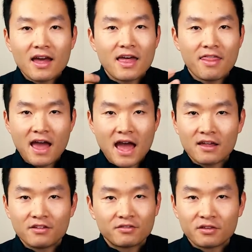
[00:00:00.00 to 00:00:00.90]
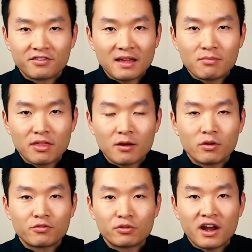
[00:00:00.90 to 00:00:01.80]
And that is the same thing
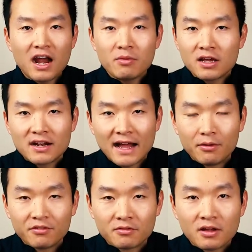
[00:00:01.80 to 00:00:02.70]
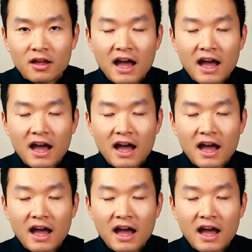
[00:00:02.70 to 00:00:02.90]
with retirement accounts.